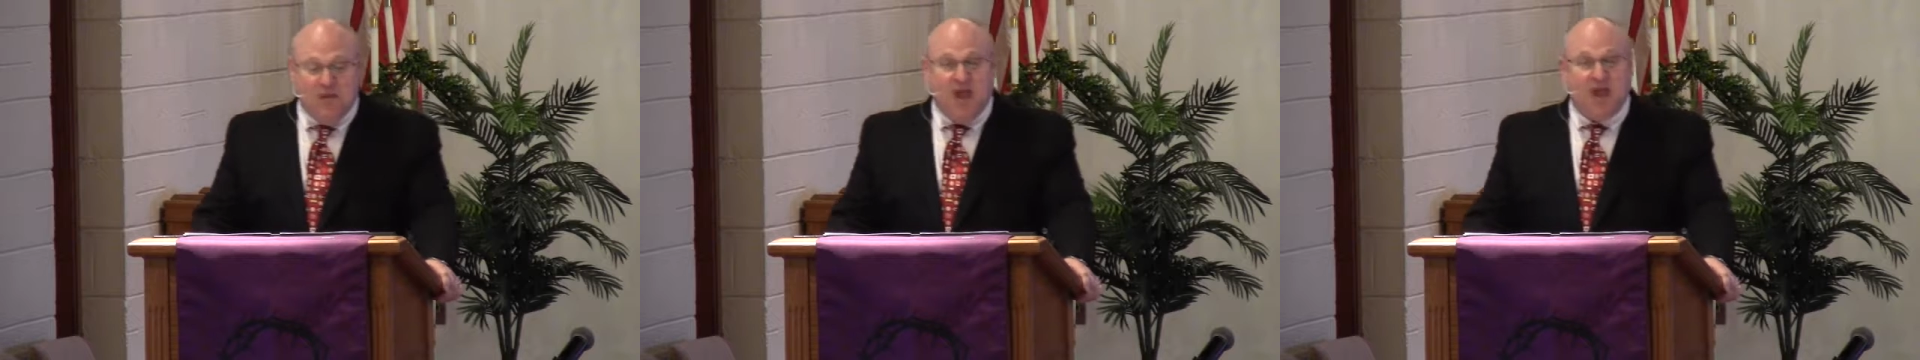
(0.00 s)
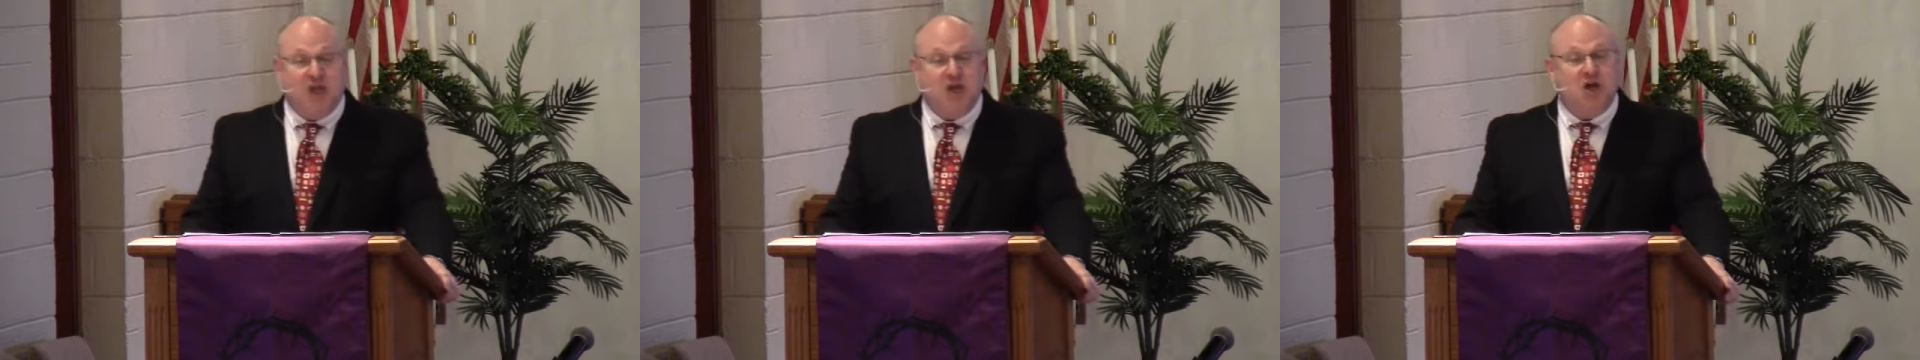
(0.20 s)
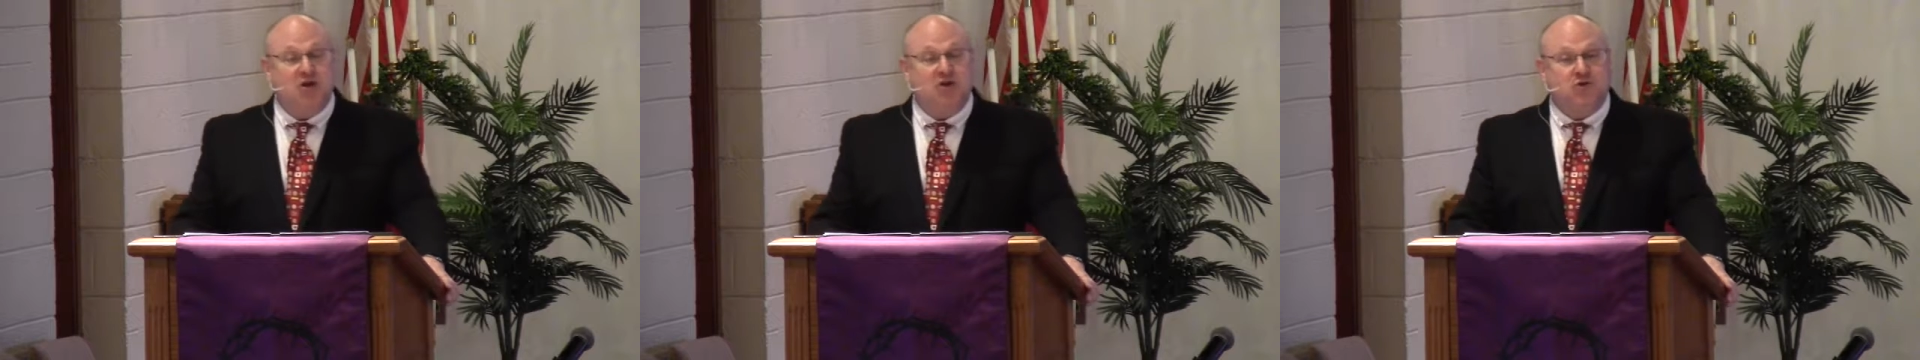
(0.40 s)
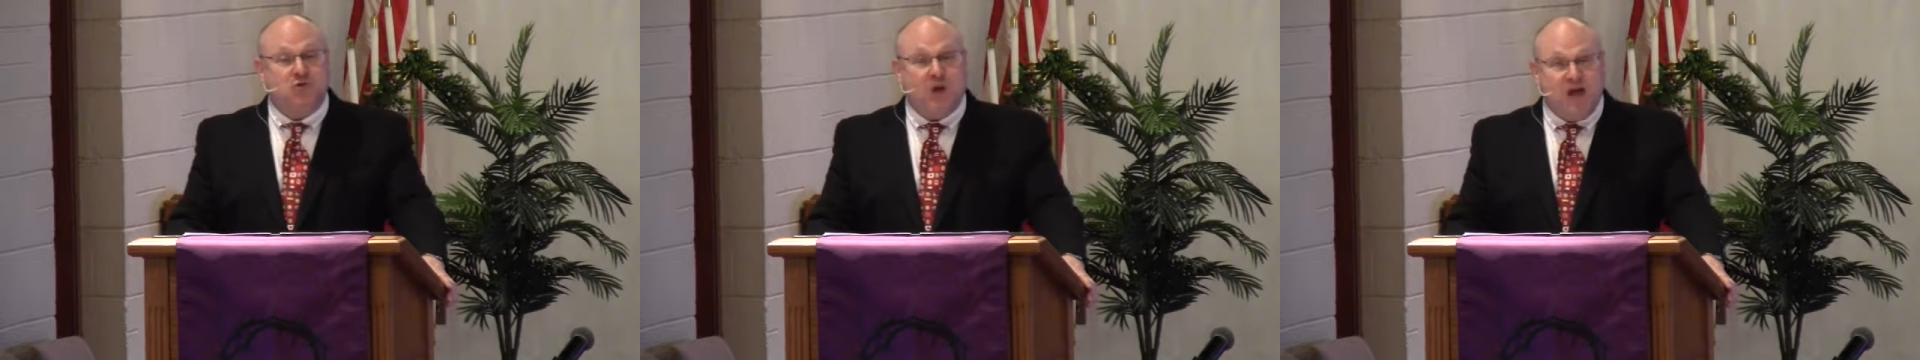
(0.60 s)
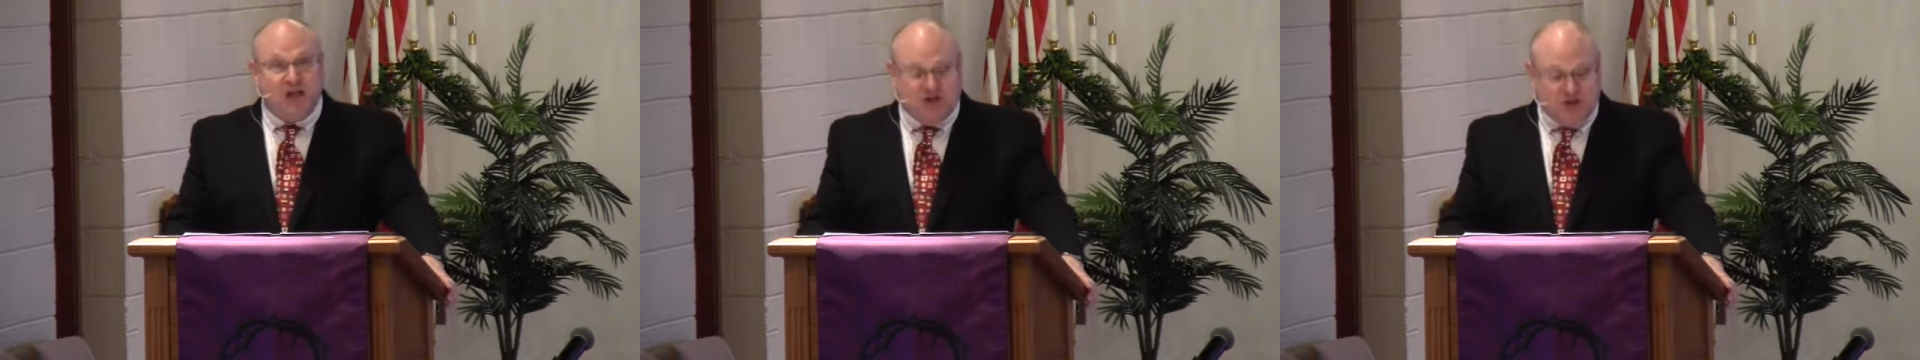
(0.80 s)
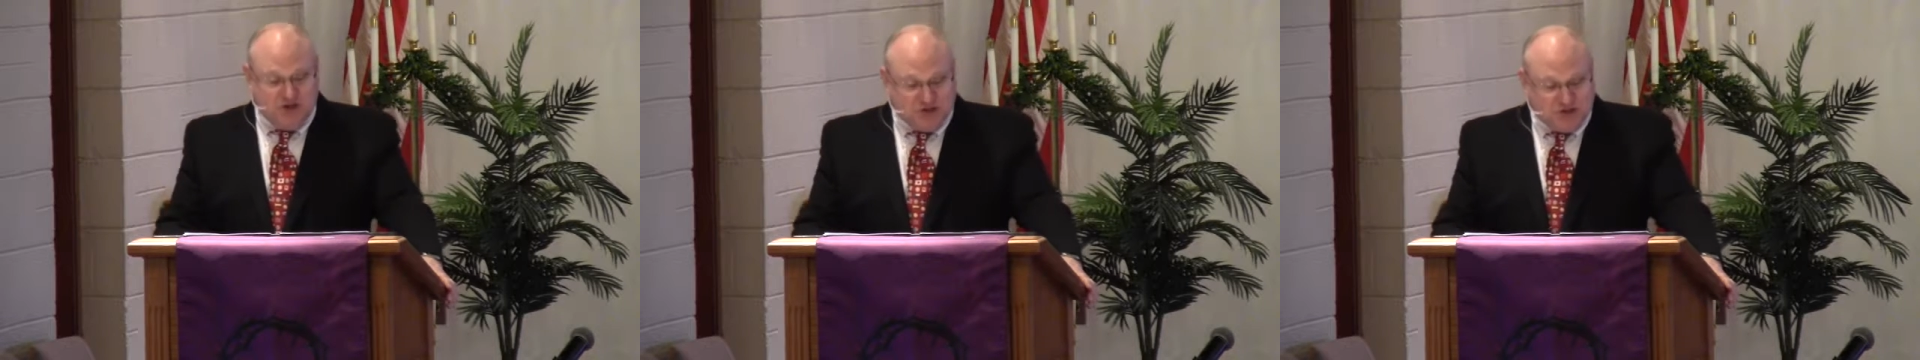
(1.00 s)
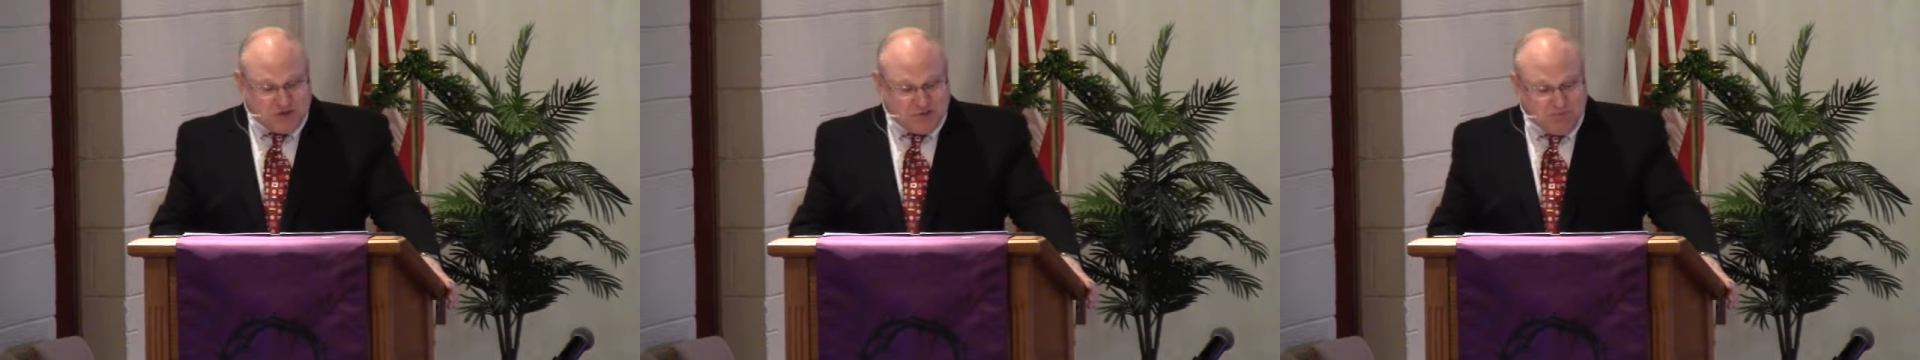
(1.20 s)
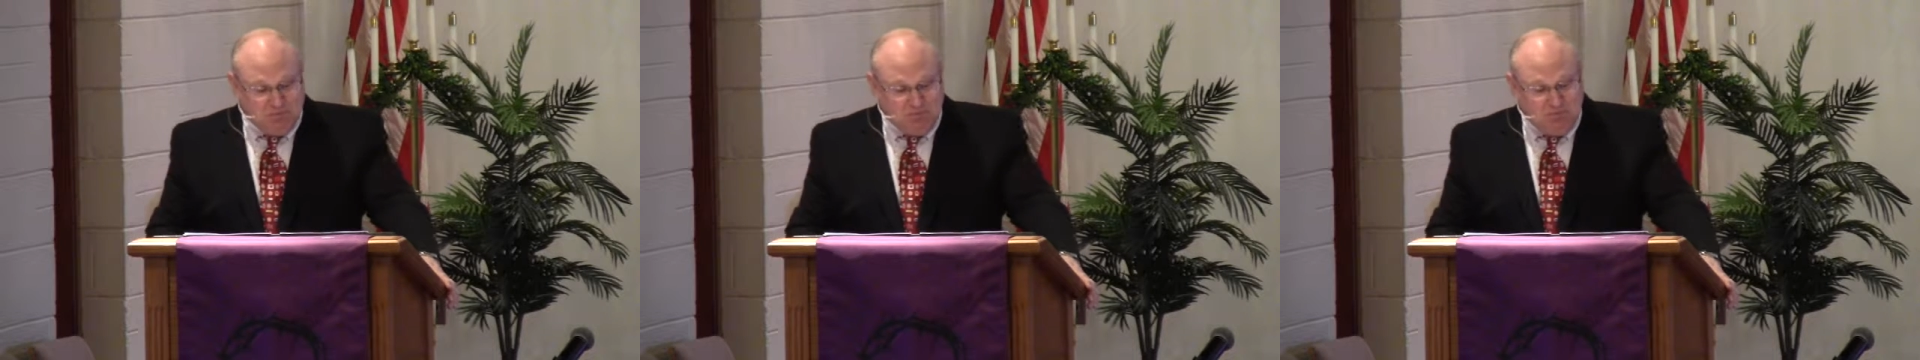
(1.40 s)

a year's wages,